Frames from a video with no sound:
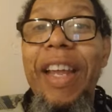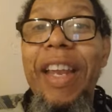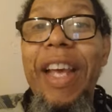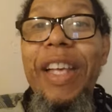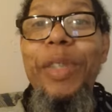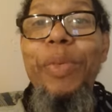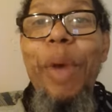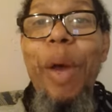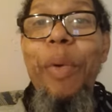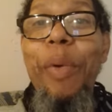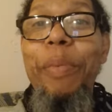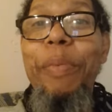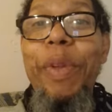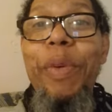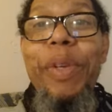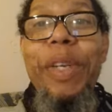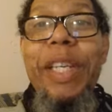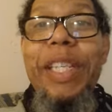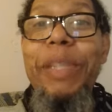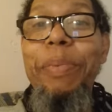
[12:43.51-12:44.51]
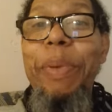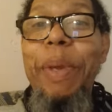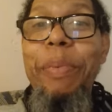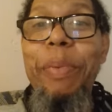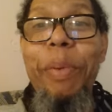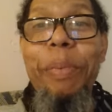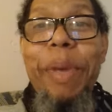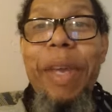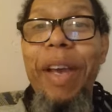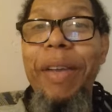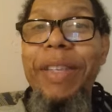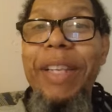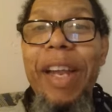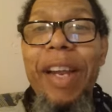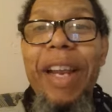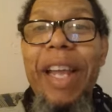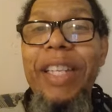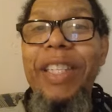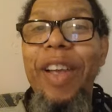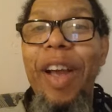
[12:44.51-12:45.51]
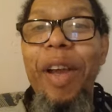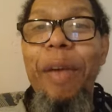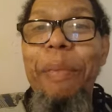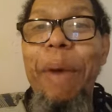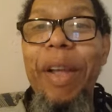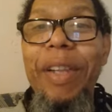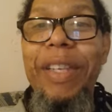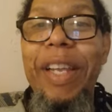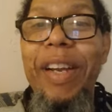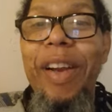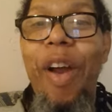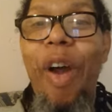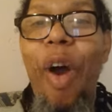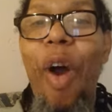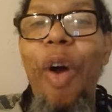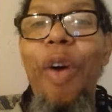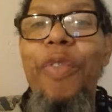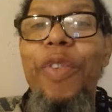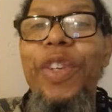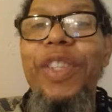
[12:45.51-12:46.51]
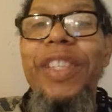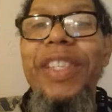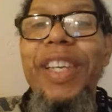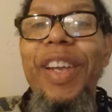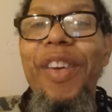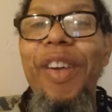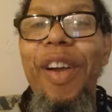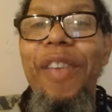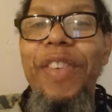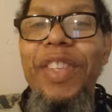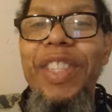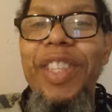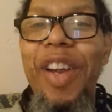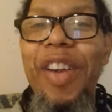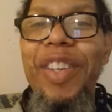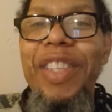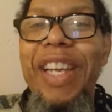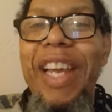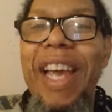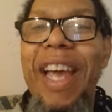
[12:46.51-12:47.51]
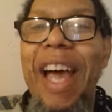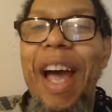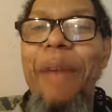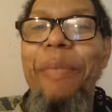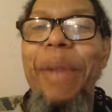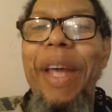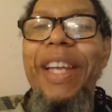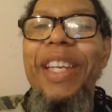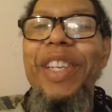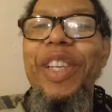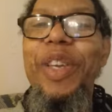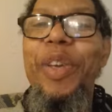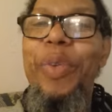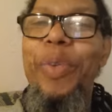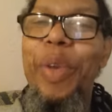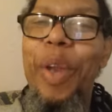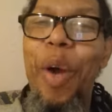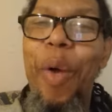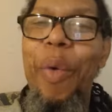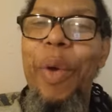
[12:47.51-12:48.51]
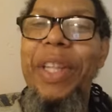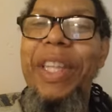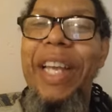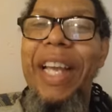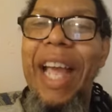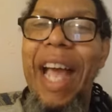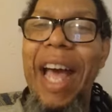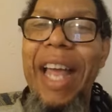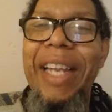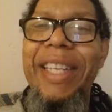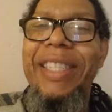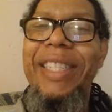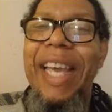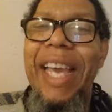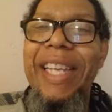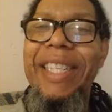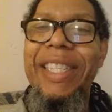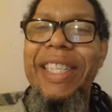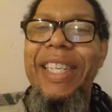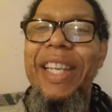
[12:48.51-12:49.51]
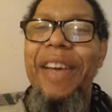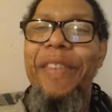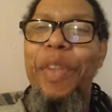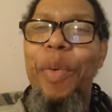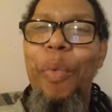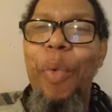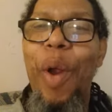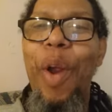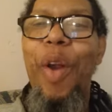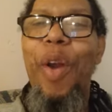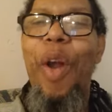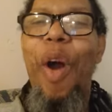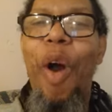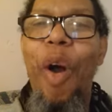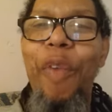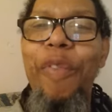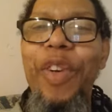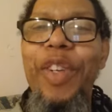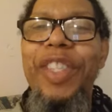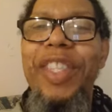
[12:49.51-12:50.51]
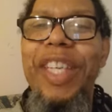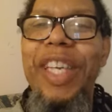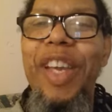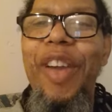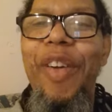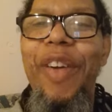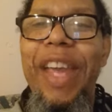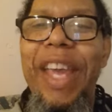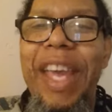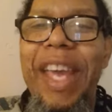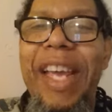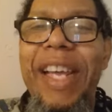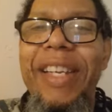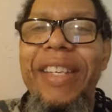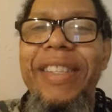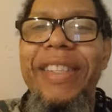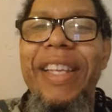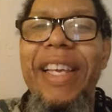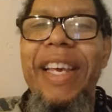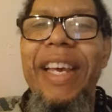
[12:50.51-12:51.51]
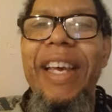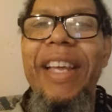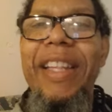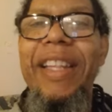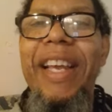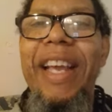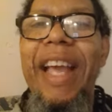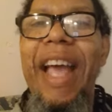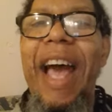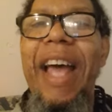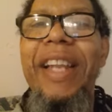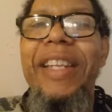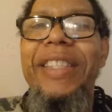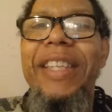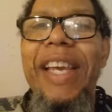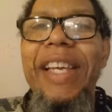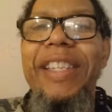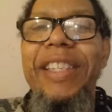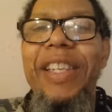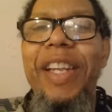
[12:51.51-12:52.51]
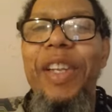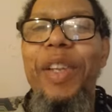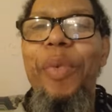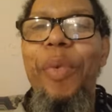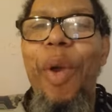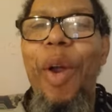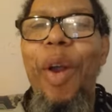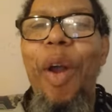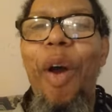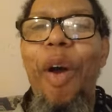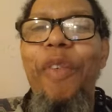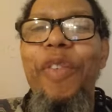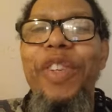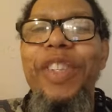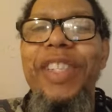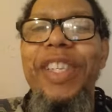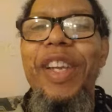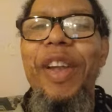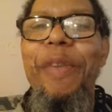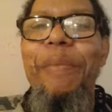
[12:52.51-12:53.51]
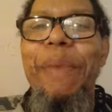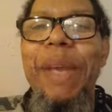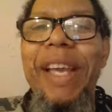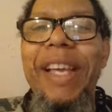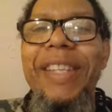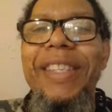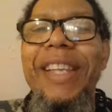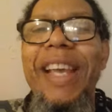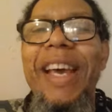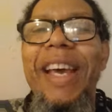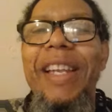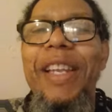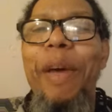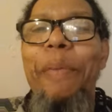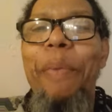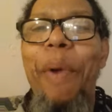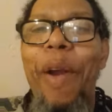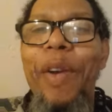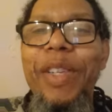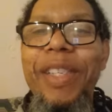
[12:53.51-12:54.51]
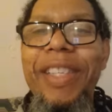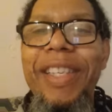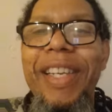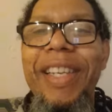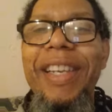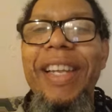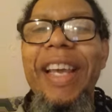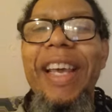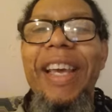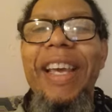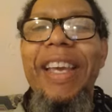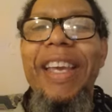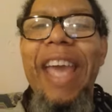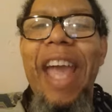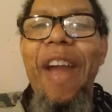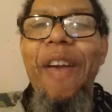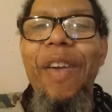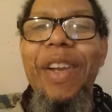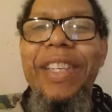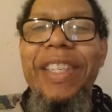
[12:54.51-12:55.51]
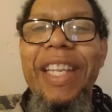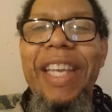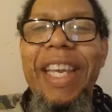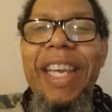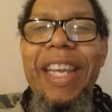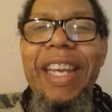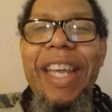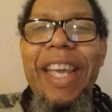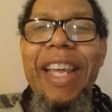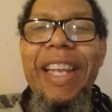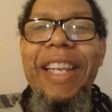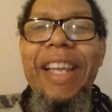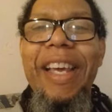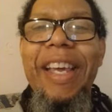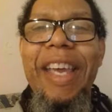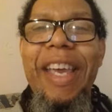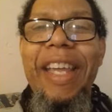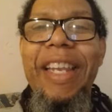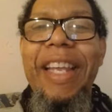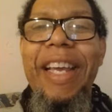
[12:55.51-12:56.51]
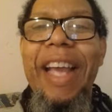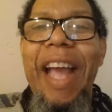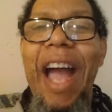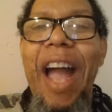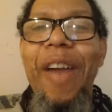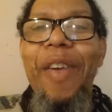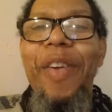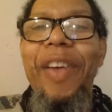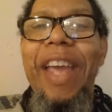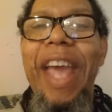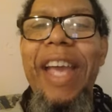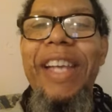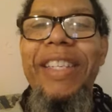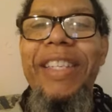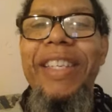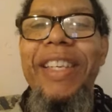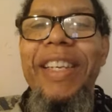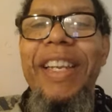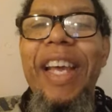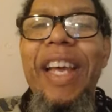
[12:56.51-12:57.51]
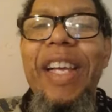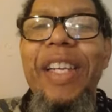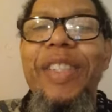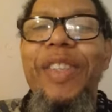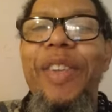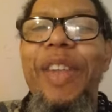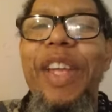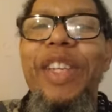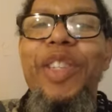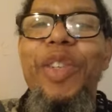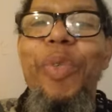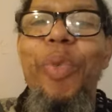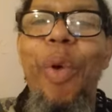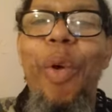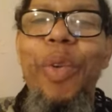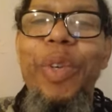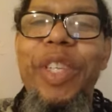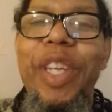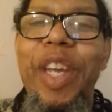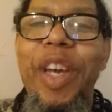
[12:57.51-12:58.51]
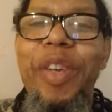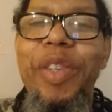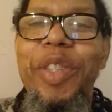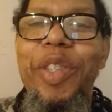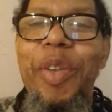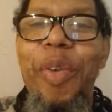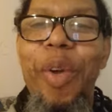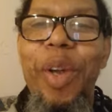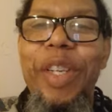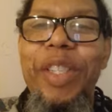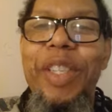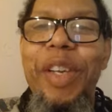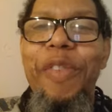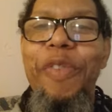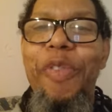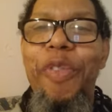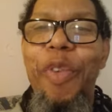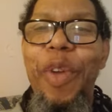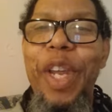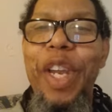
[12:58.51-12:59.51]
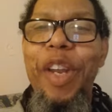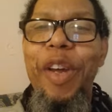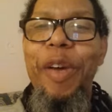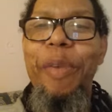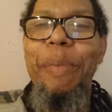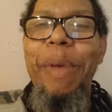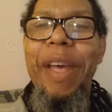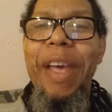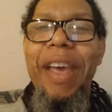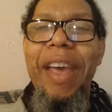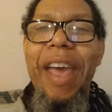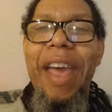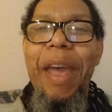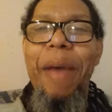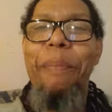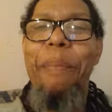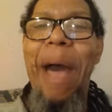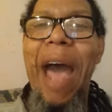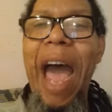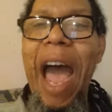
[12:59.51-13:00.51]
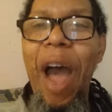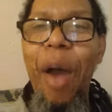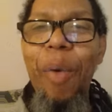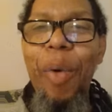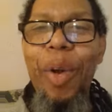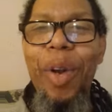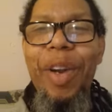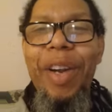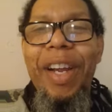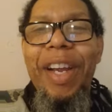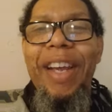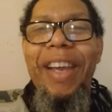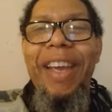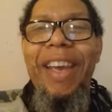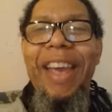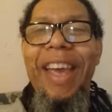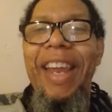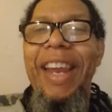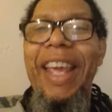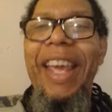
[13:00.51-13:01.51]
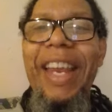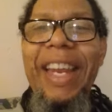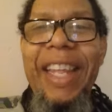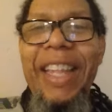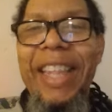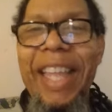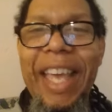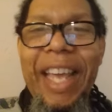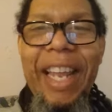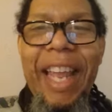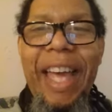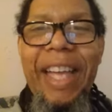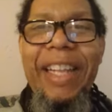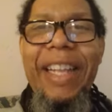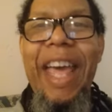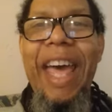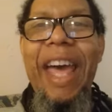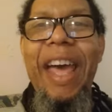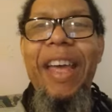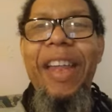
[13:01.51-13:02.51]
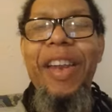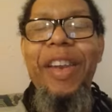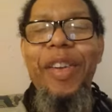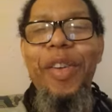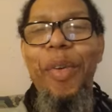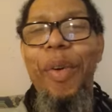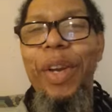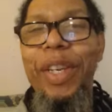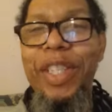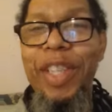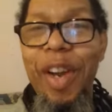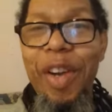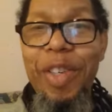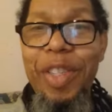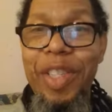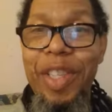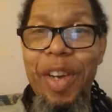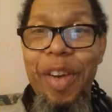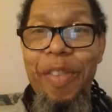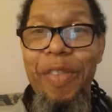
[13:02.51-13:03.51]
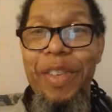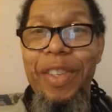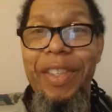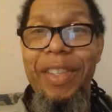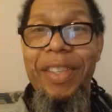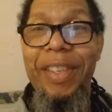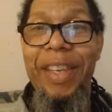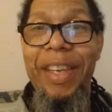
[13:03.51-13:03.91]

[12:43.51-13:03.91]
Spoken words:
That's why when these people be out there, they talk about they're an overseer of a church. I'm like, do you know what the connotation of the word overseer is? The connotation of the word overseer means the person guaranteed in the congregation so that you won't tell stories of freedom and power and anything like that during church service.